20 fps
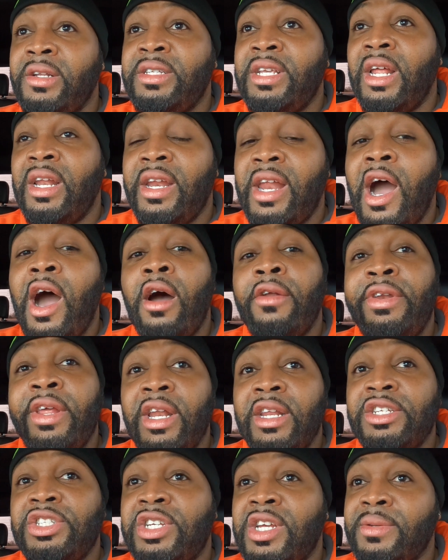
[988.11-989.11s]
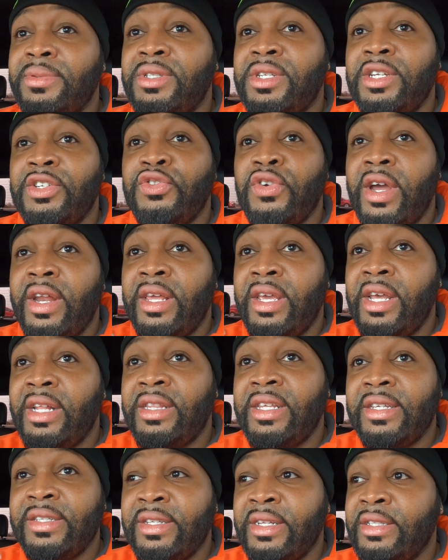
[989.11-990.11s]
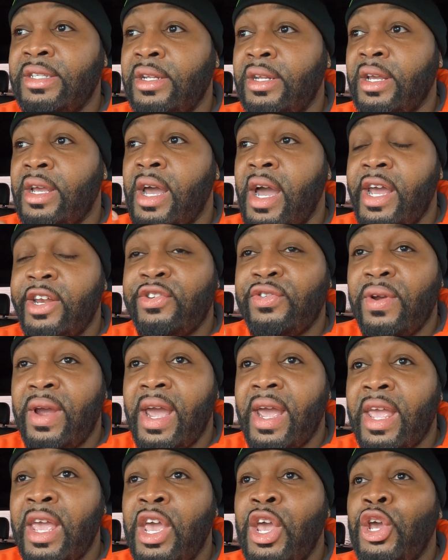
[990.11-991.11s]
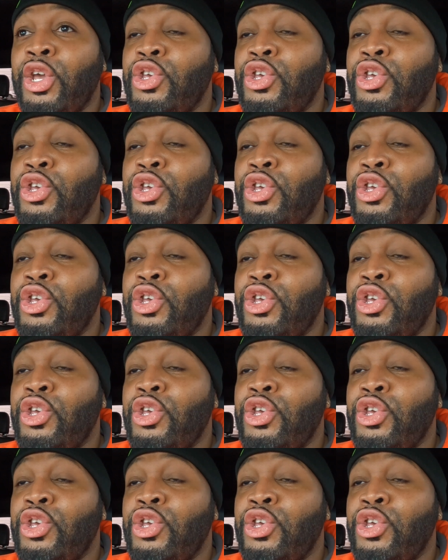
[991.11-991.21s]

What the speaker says: telling all dealerships and trying to get this into the contract,